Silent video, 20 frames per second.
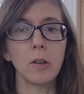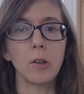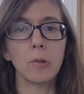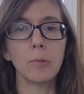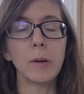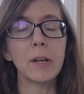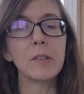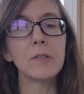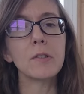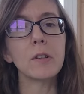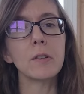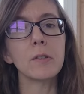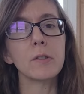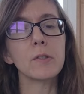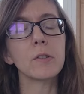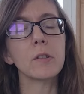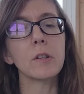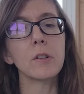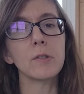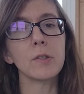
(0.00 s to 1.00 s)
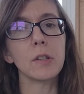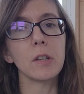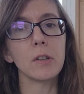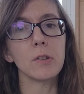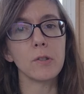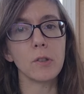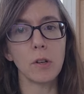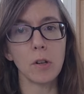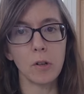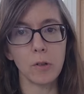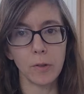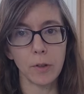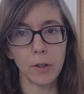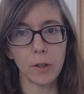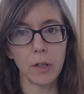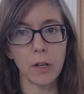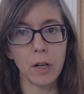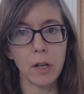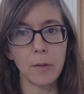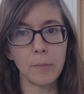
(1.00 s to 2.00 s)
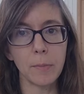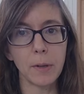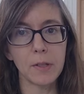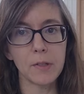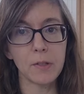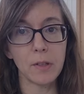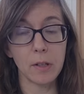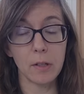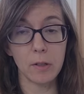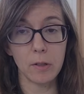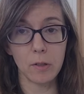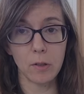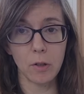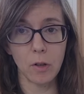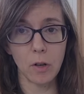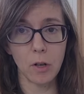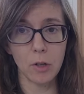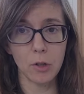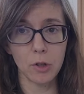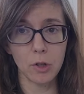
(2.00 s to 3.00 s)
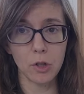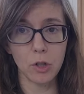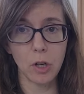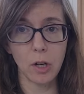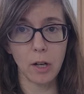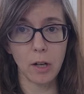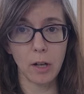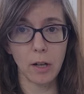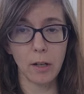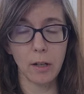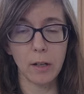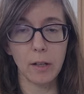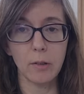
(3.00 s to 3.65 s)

a ways down the stairs, he is overcome by sudden nausea